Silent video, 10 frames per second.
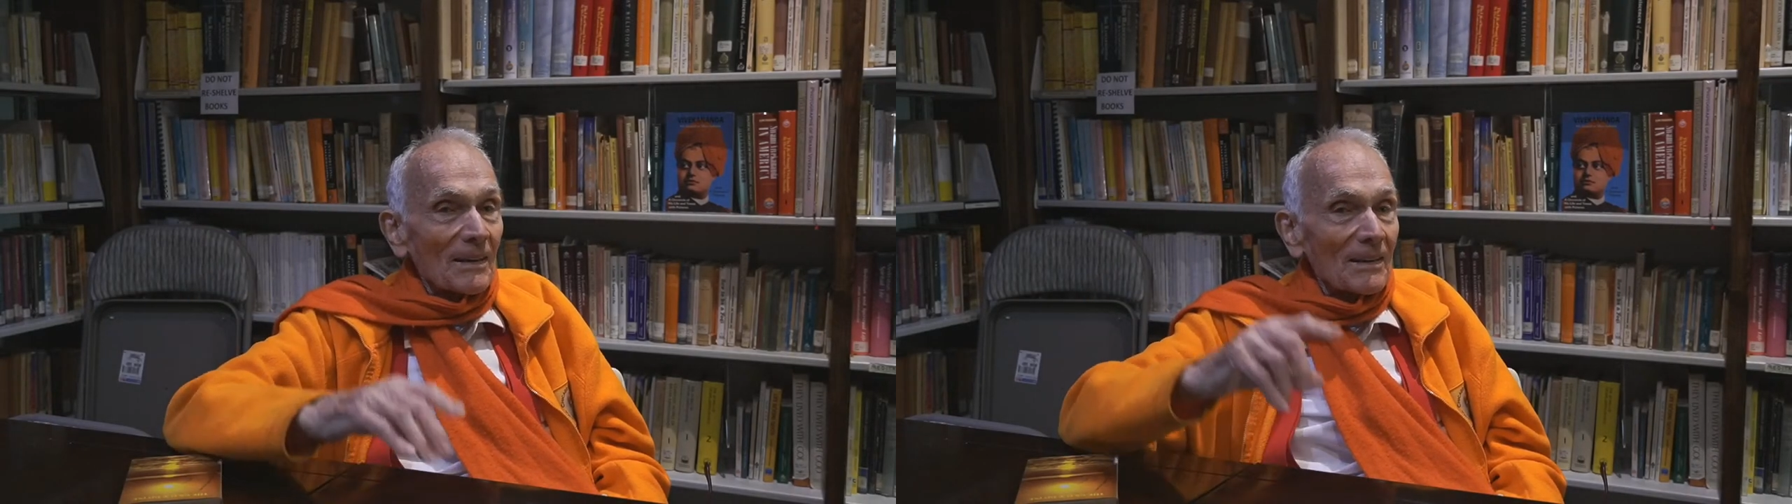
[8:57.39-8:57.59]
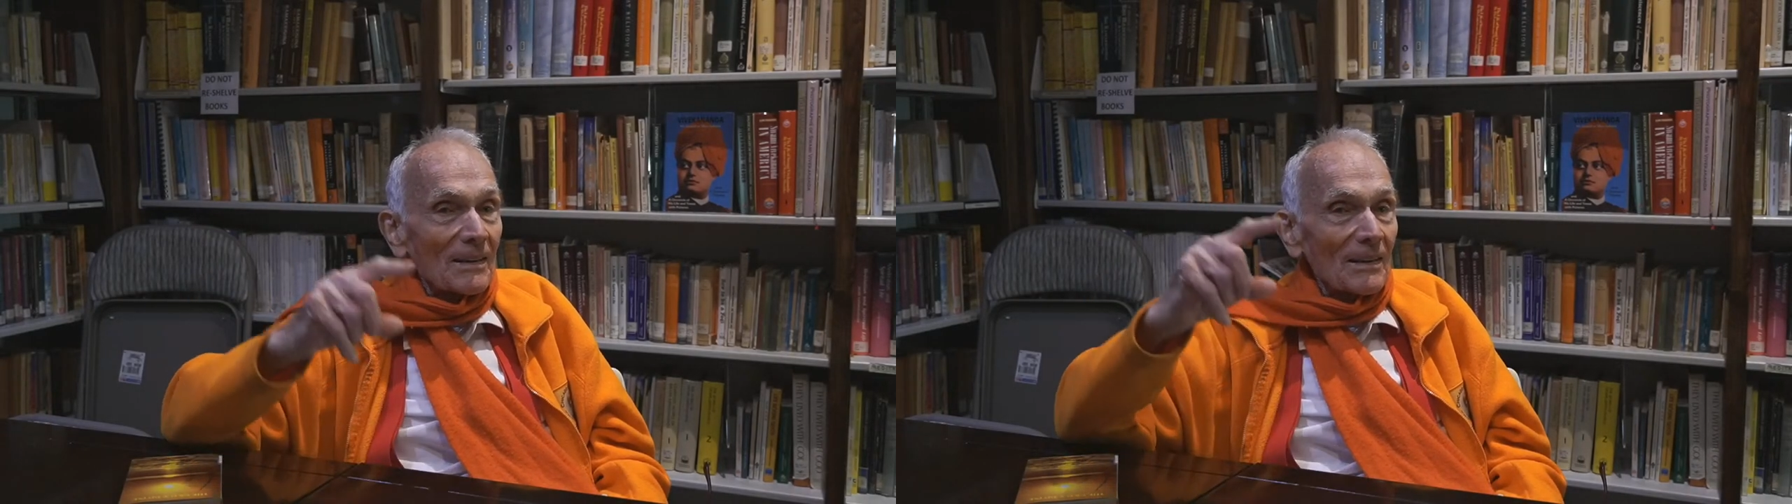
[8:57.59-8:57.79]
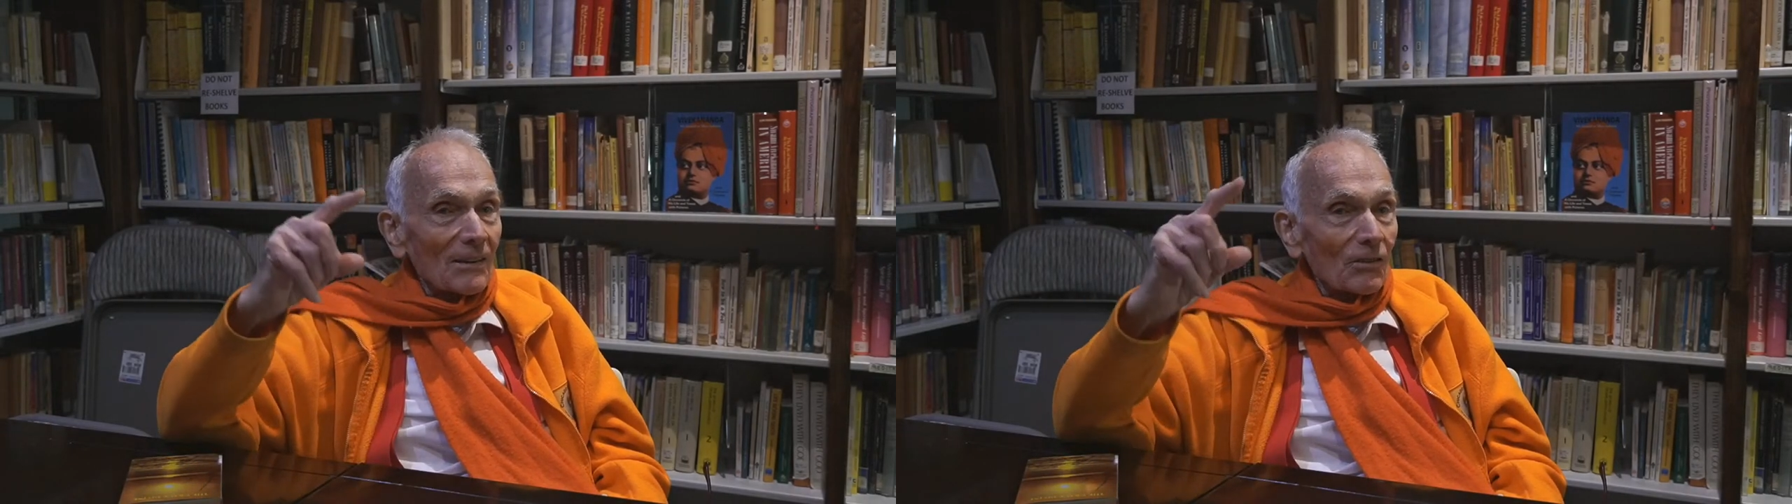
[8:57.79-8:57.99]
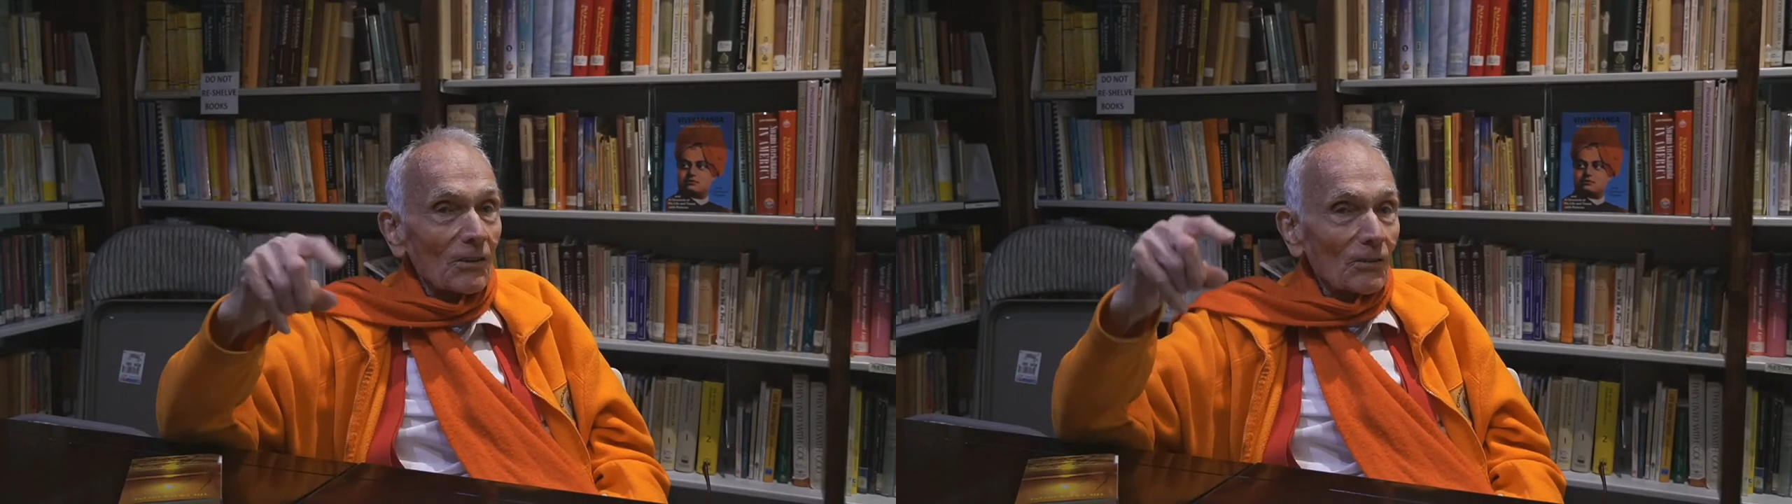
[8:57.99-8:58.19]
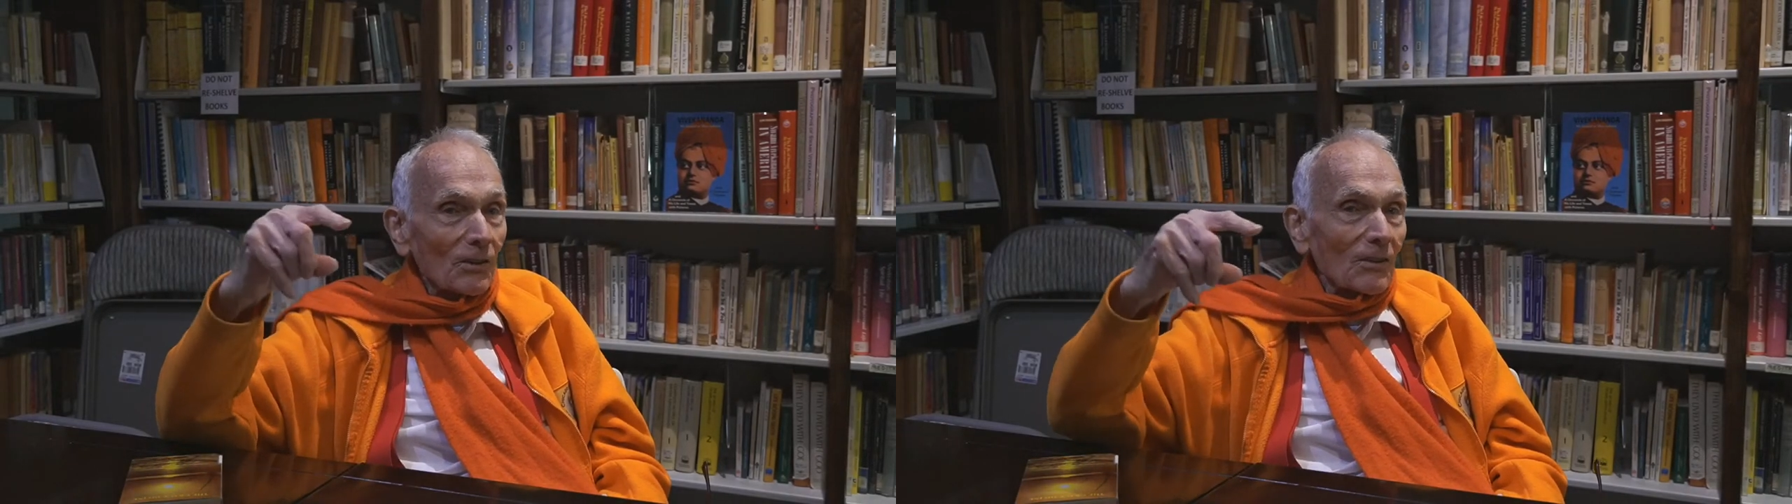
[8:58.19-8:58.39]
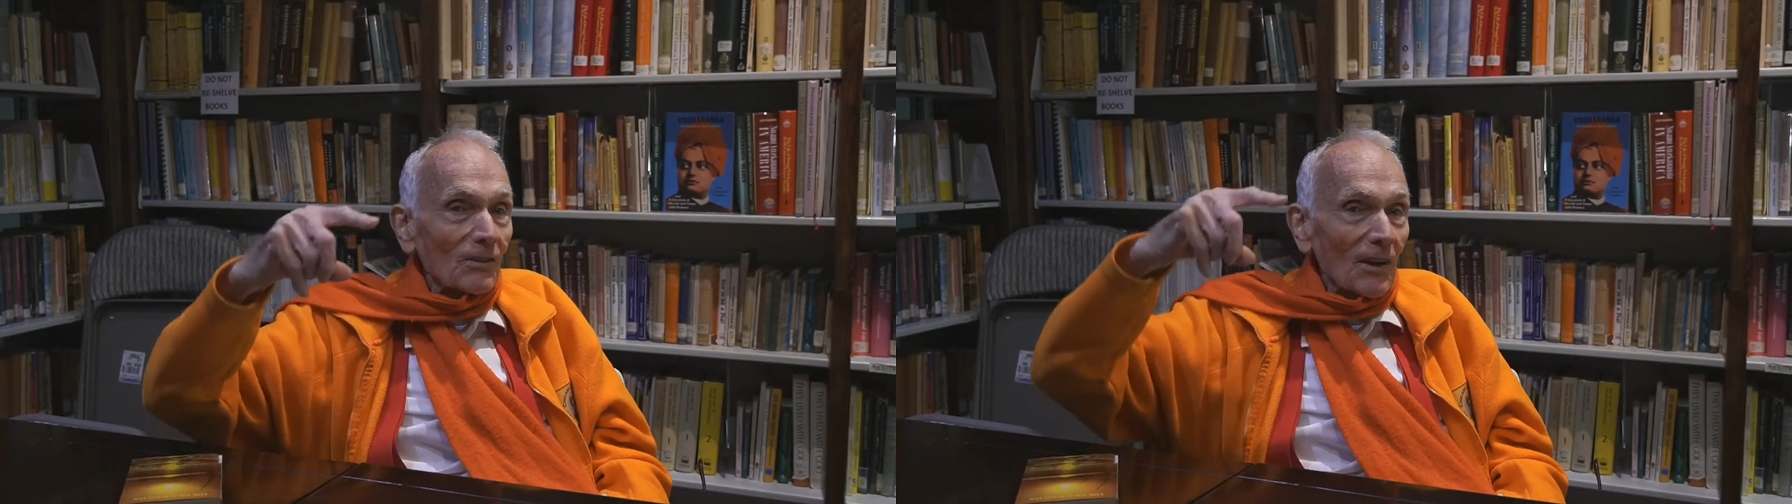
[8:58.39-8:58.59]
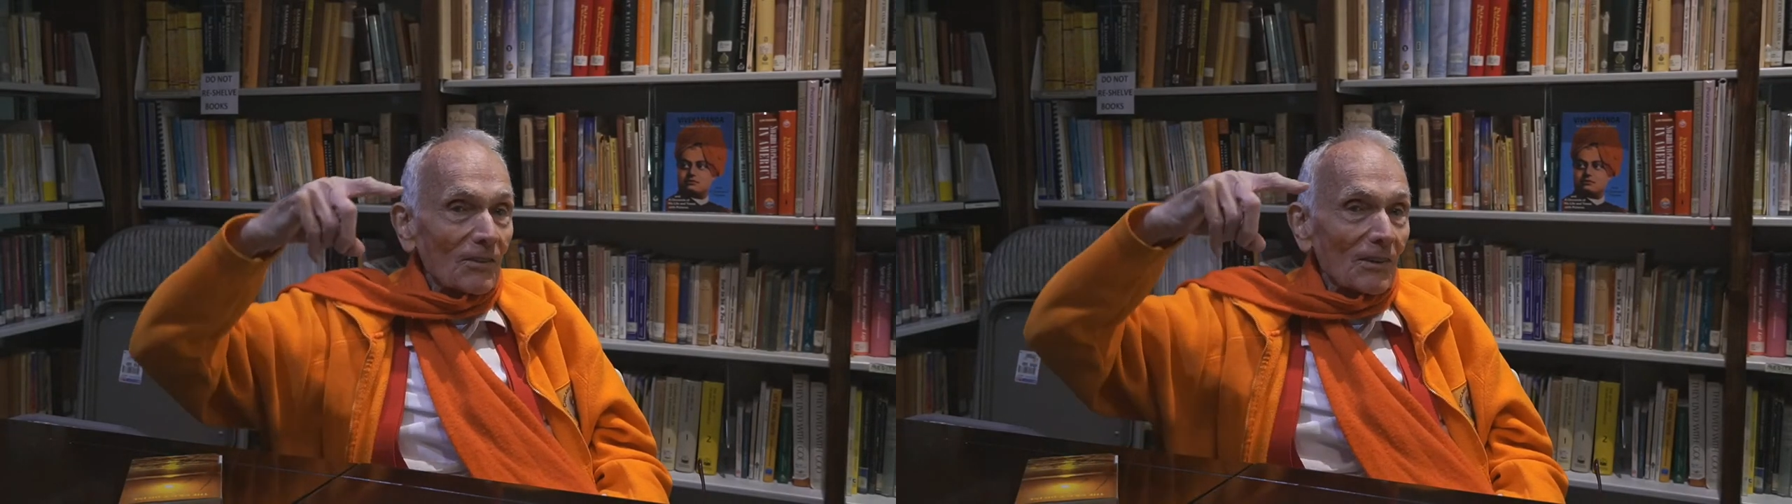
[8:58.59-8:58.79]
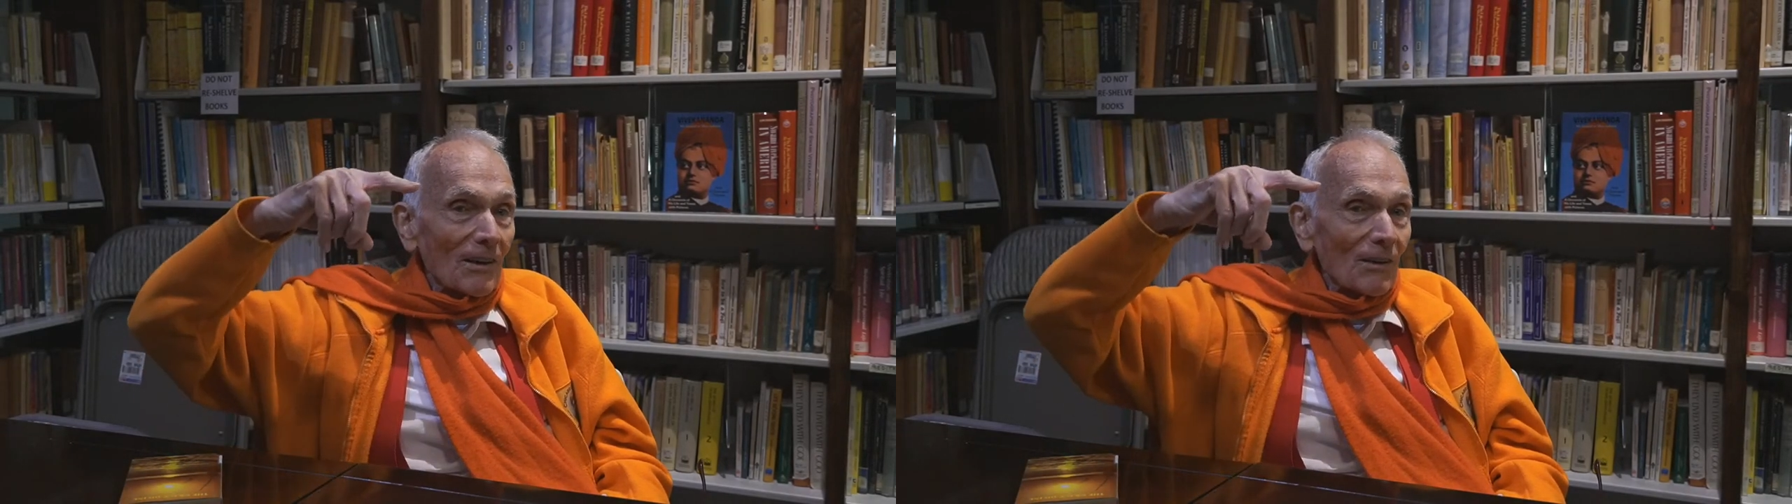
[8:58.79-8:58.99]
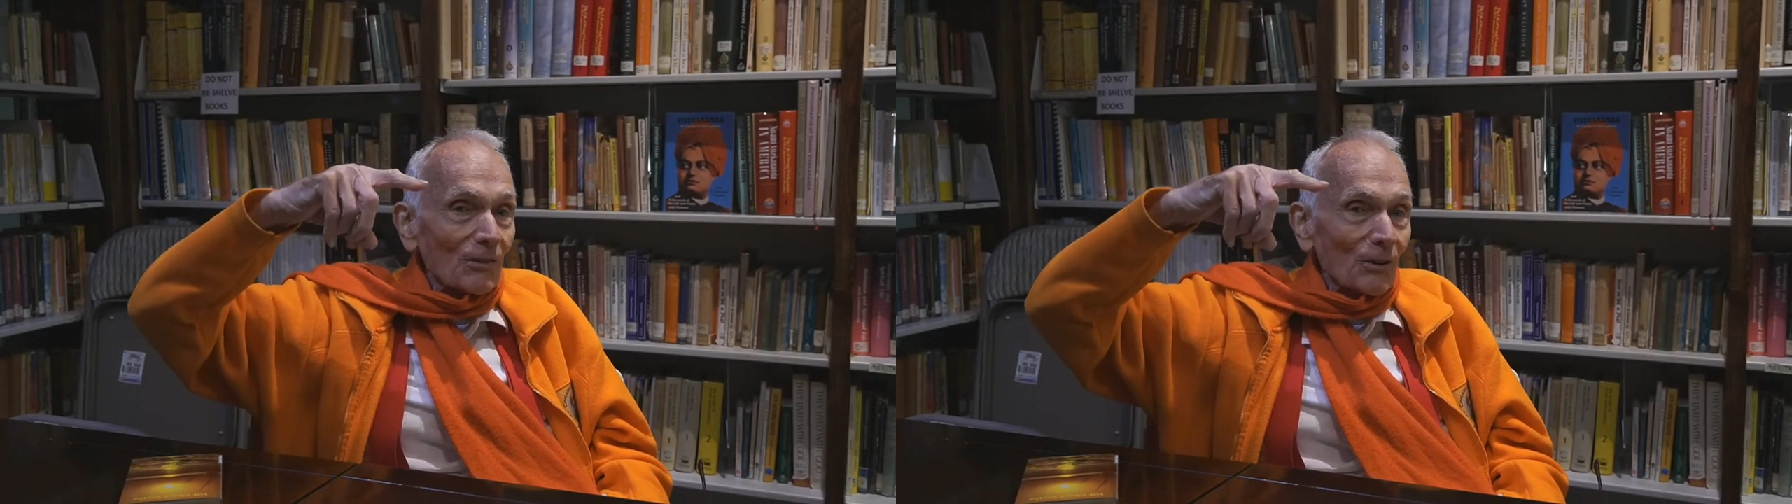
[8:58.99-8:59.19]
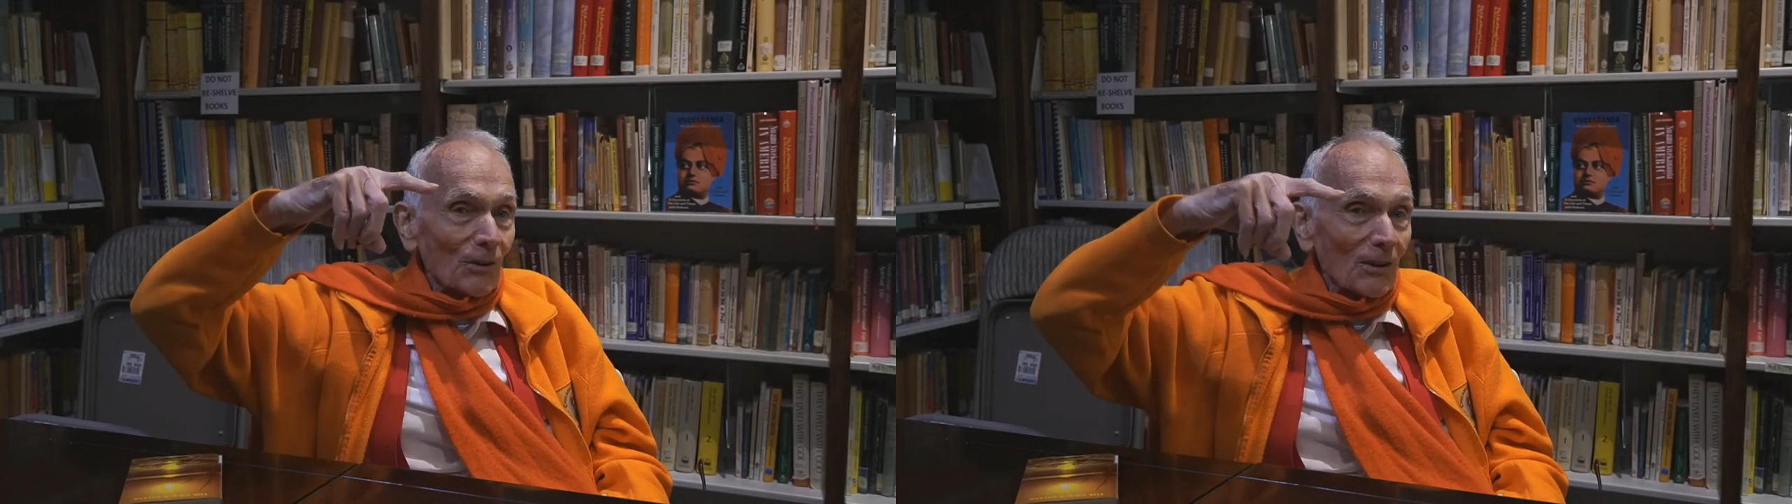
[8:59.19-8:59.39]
The existence as an Arabic of